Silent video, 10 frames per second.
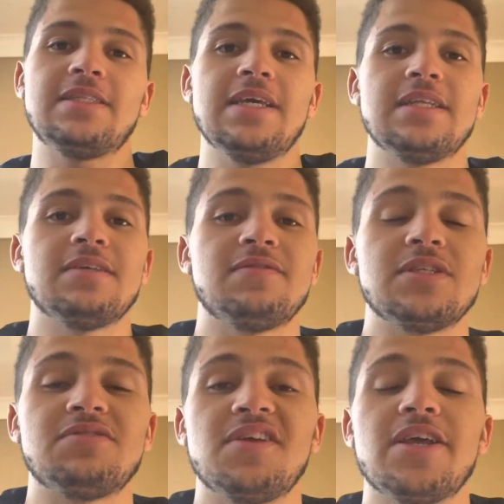the end of
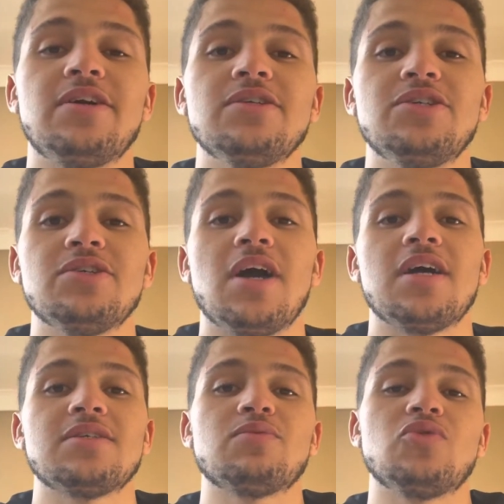this video you
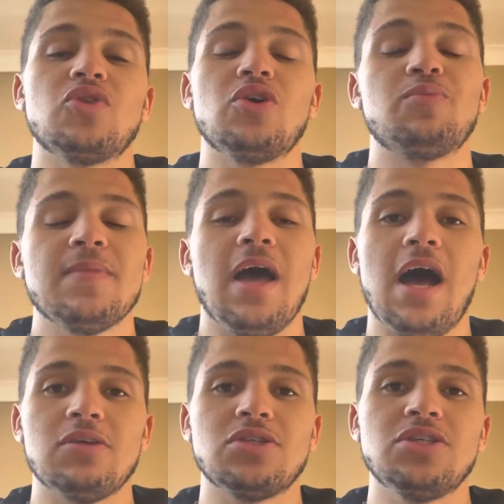guys will know
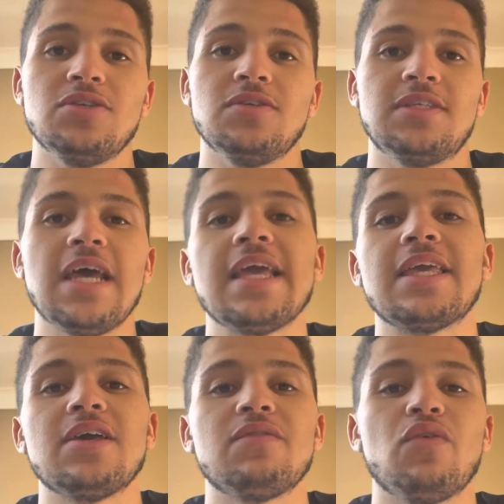how to take
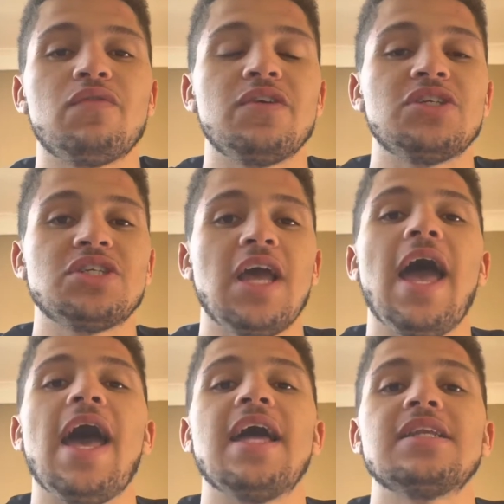care of your fish
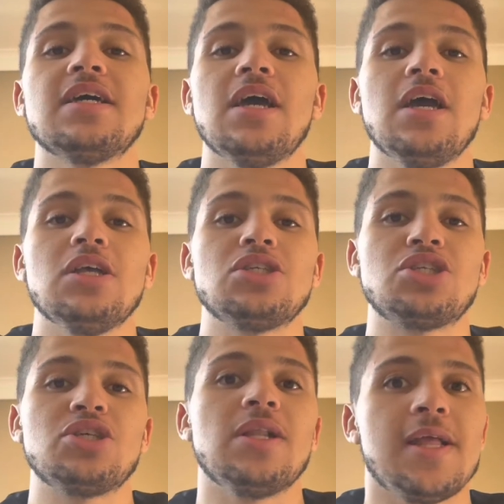and
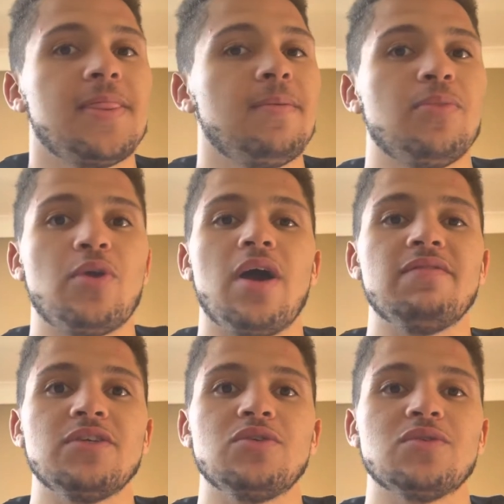to let them
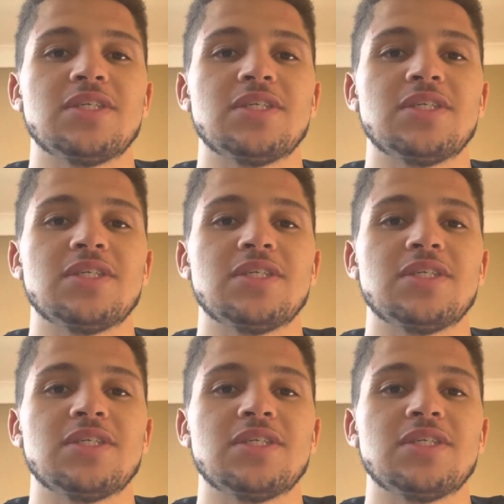thrive in your